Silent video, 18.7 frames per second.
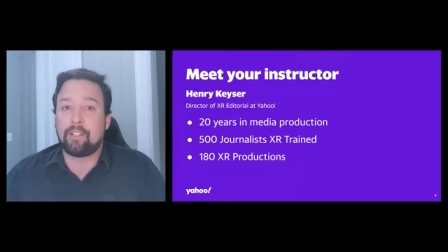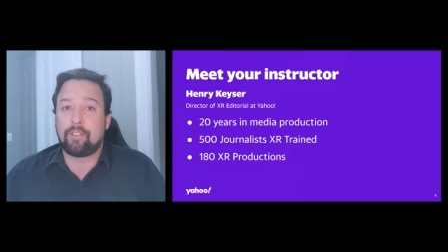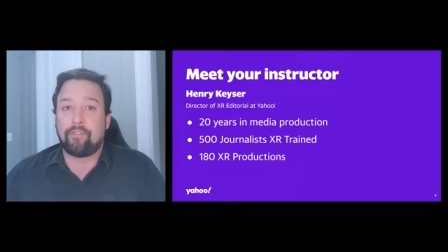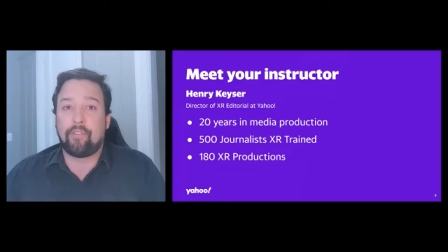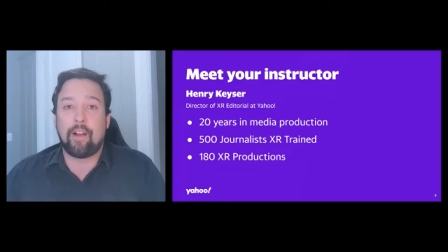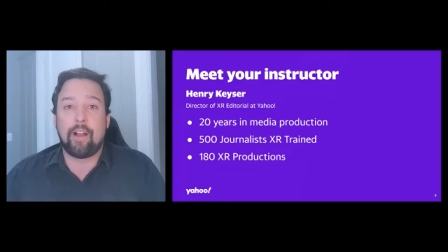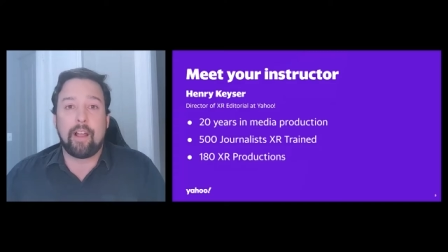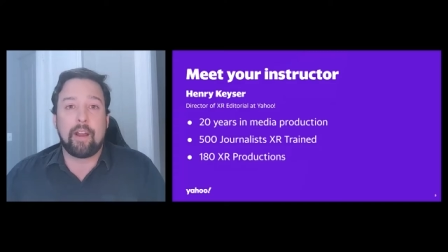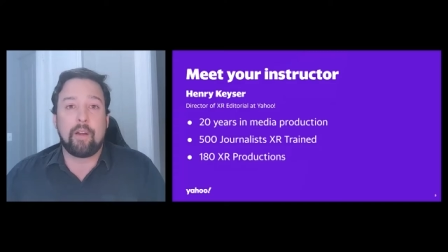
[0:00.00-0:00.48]

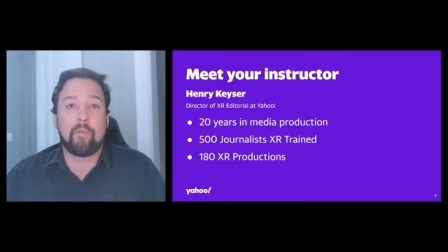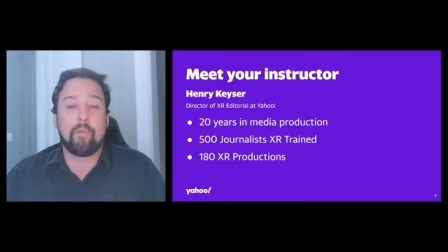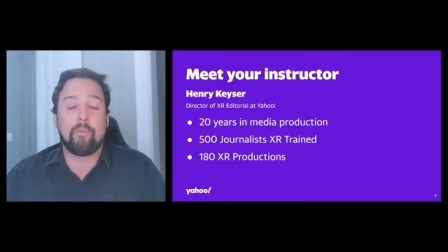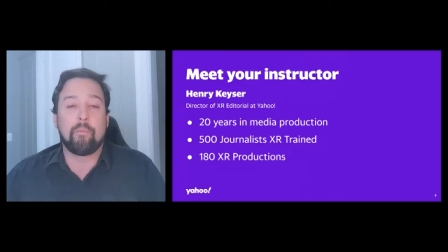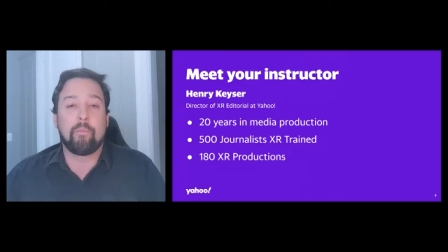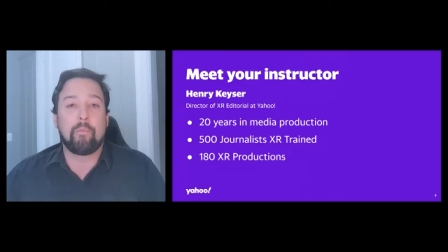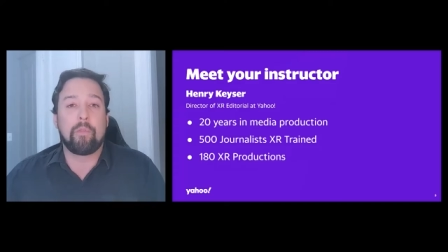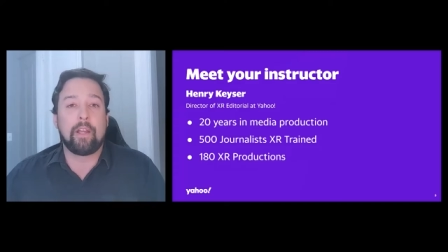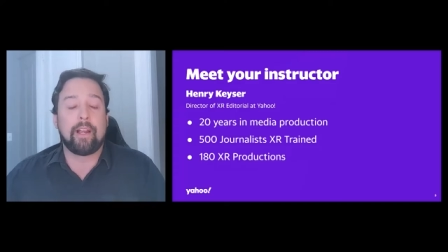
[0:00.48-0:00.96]
fine.
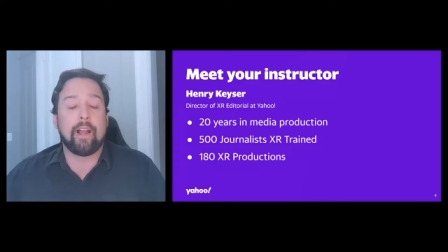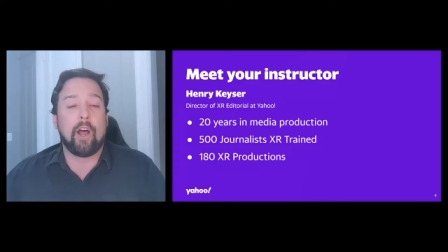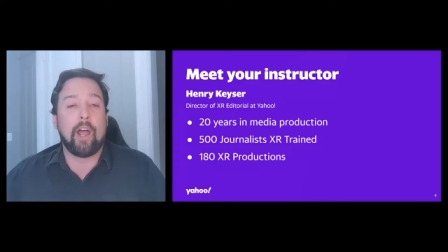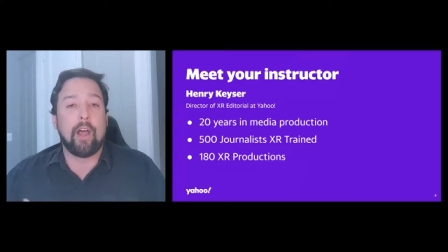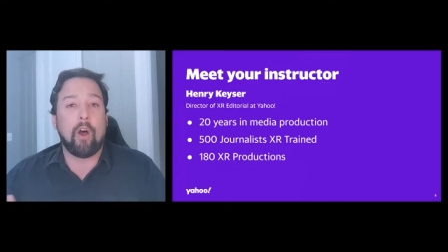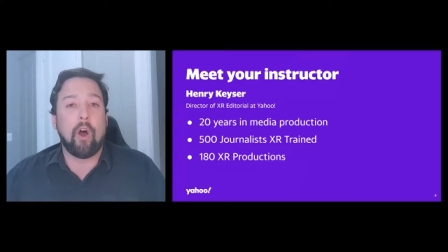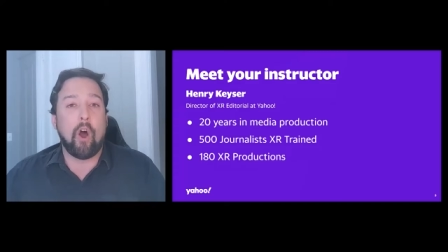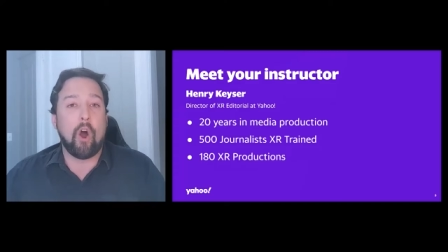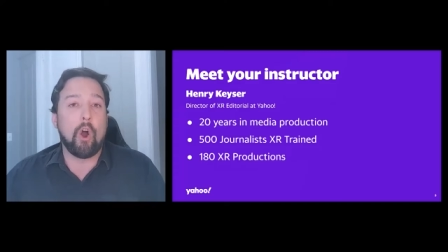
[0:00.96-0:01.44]
The
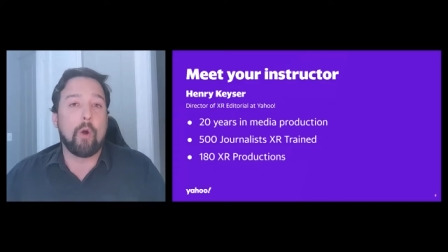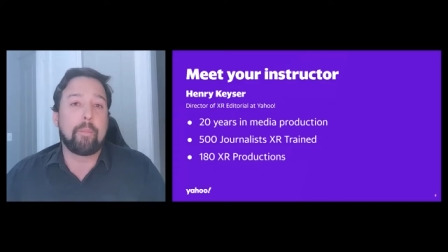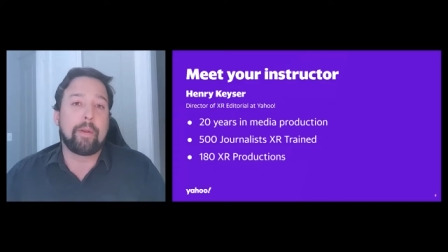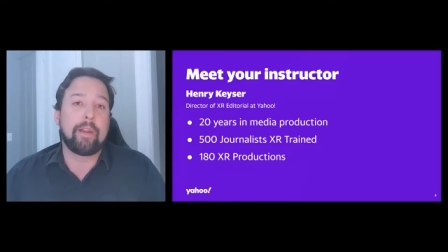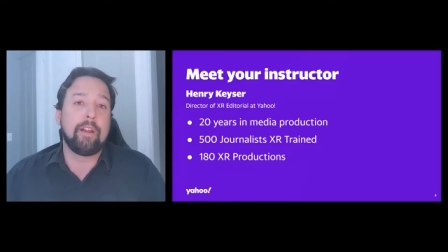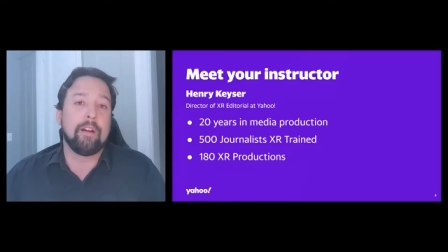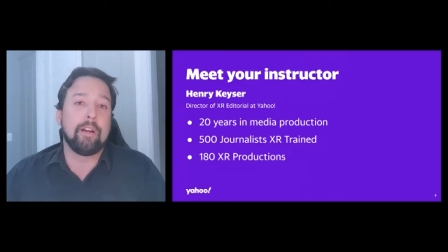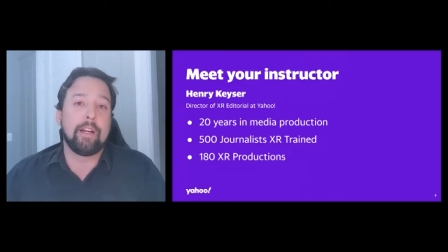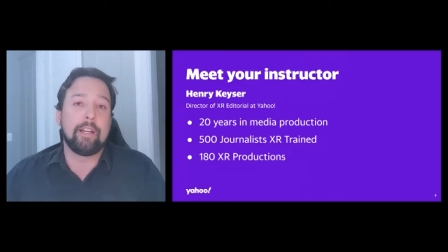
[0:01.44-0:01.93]
hope
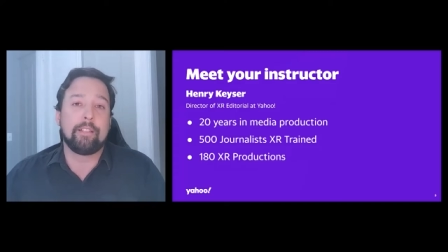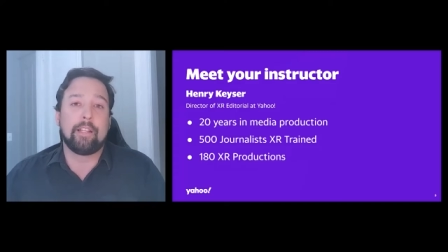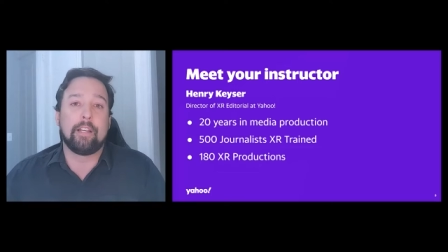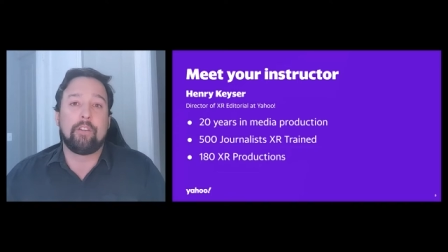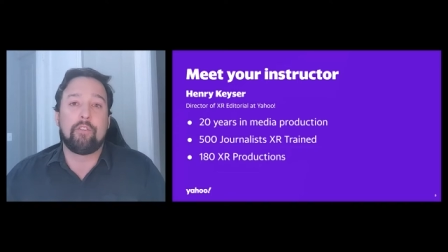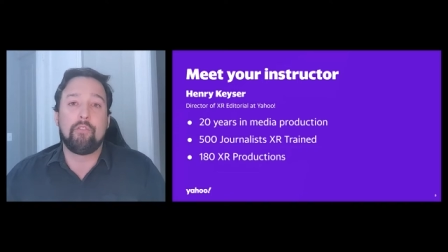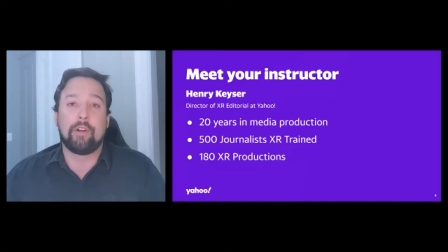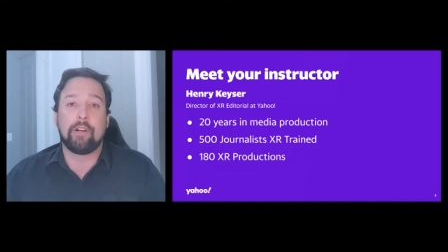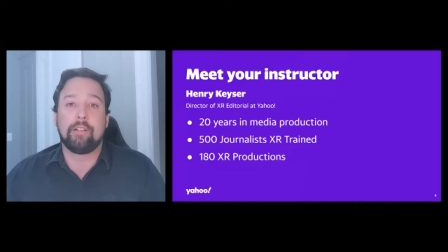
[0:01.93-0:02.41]
here is that
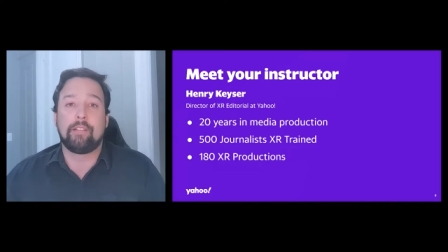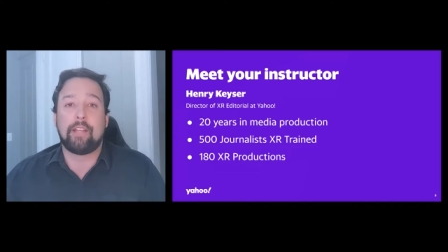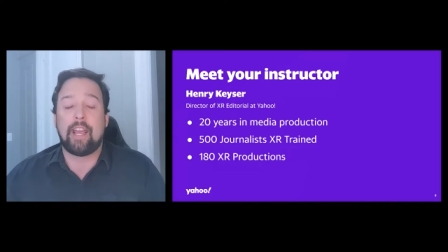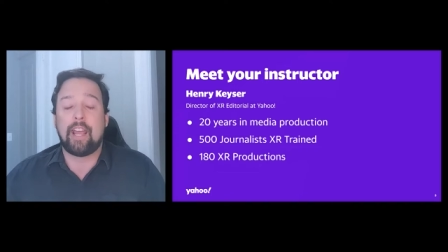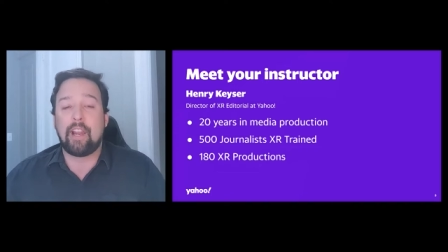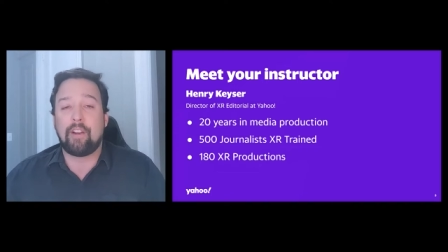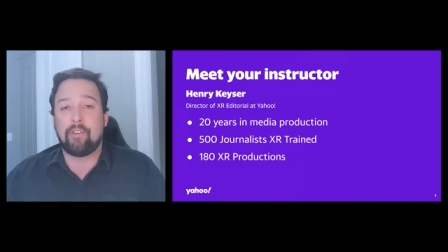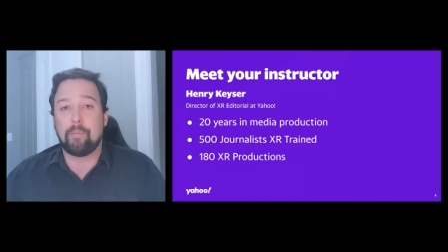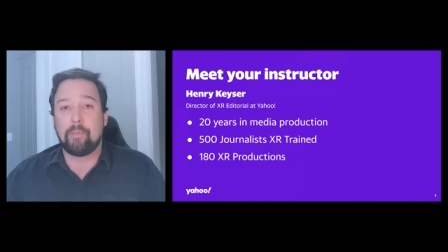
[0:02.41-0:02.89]
you can
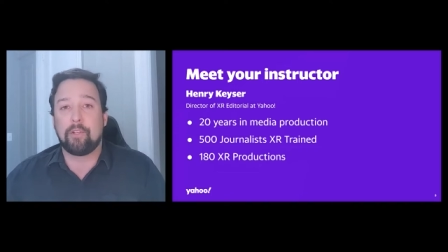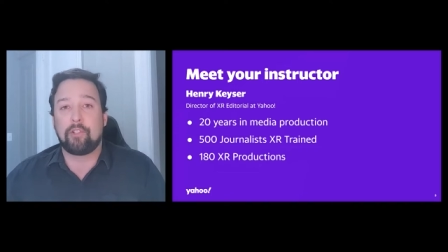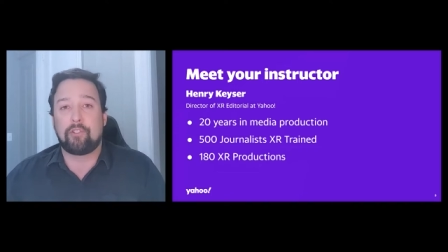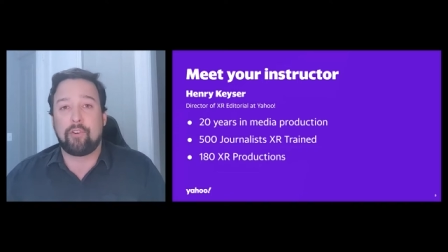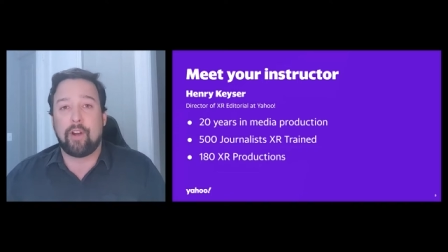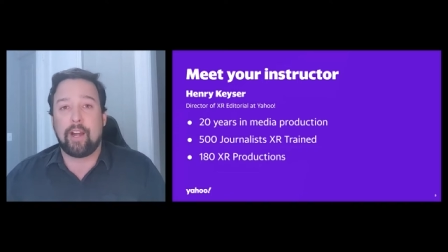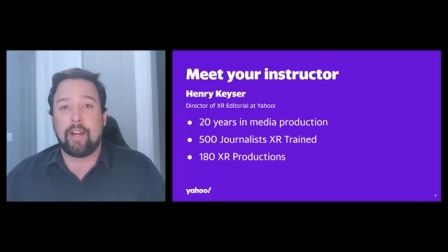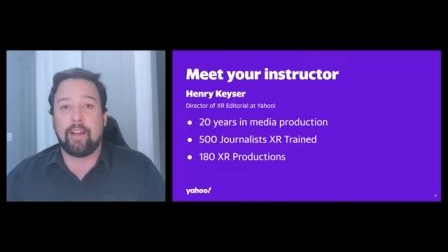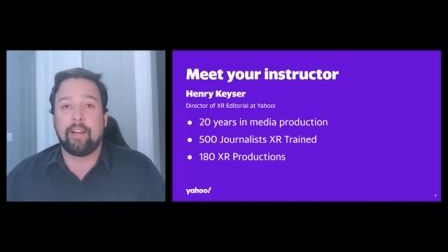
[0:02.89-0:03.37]
take from this
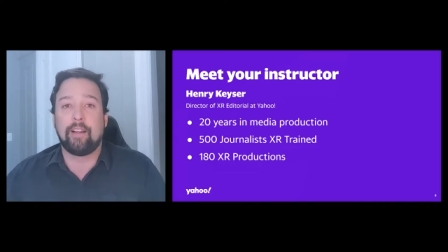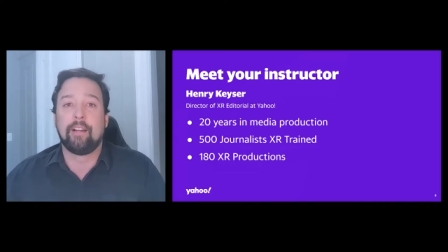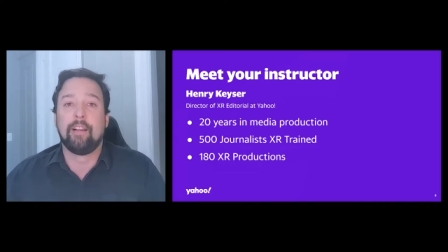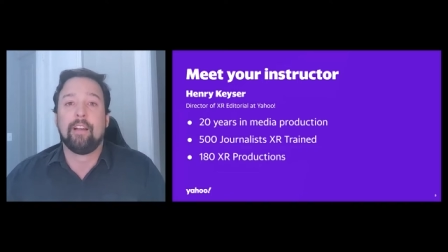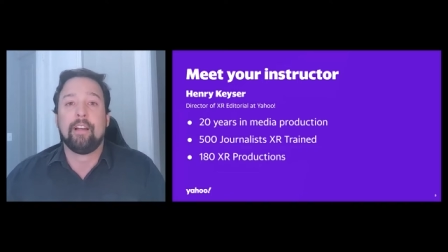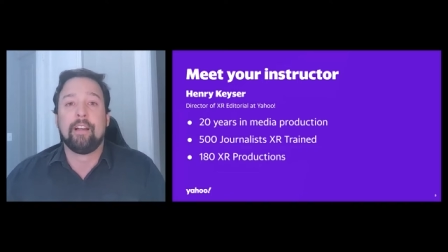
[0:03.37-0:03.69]
training